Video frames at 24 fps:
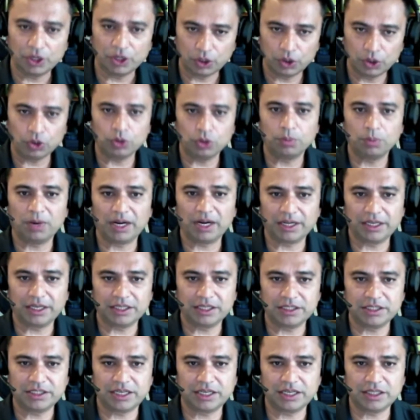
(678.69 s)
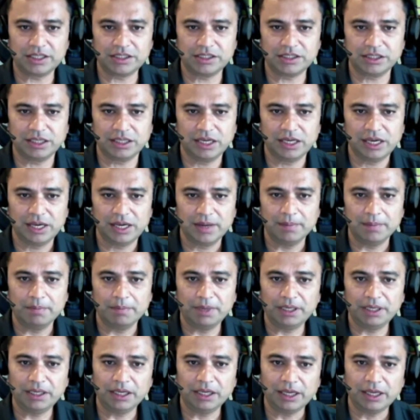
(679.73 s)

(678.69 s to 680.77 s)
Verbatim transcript: go-to-market strategy, but